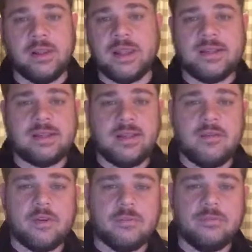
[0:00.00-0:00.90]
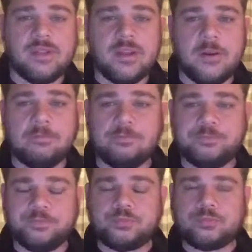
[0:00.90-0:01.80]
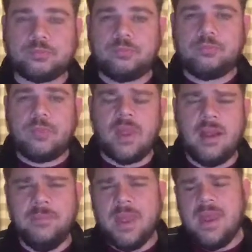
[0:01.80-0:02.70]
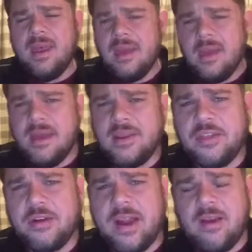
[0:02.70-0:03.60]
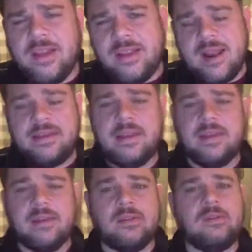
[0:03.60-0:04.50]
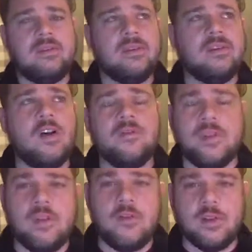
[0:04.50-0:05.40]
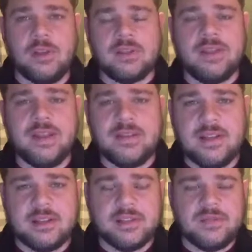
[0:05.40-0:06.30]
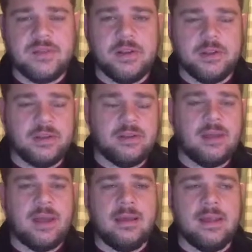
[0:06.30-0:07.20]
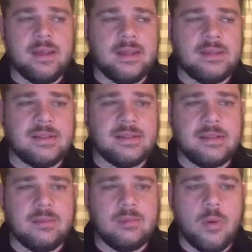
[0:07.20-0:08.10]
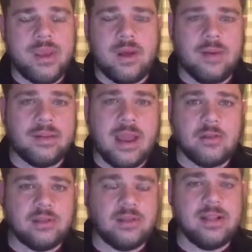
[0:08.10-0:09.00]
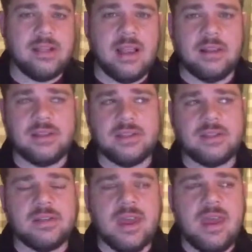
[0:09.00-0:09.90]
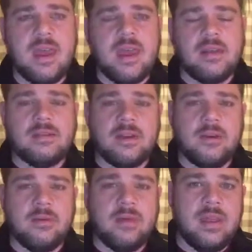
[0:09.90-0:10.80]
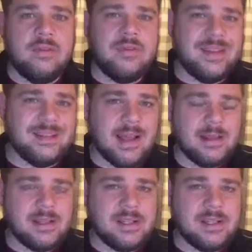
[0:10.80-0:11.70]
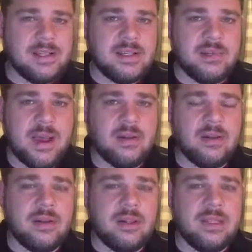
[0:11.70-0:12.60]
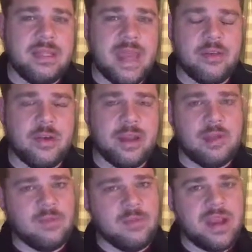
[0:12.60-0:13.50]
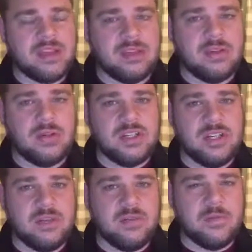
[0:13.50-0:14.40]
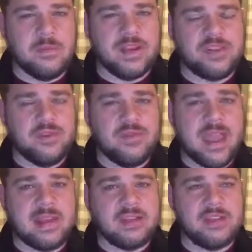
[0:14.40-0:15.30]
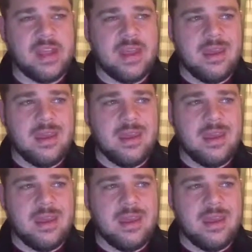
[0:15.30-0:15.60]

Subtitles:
agency effort. So um, another area that I think is often overlooked in the intelligence field is what we call counterintelligence. So if intelligence is about gathering information to achieve information advantage,